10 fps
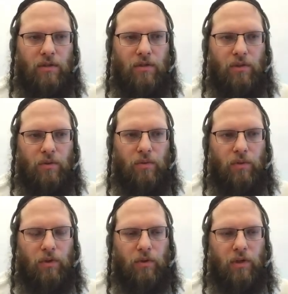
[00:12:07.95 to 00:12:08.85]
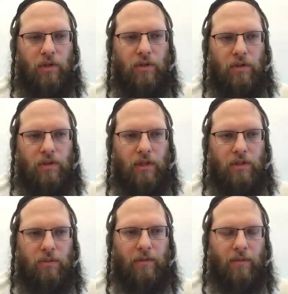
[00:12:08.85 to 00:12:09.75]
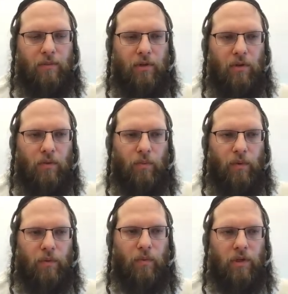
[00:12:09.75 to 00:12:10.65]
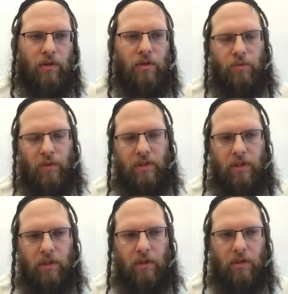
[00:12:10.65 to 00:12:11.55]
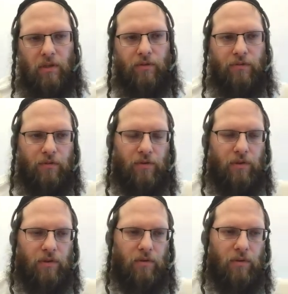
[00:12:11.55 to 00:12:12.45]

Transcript: So it will look, does something belong with 120 and further,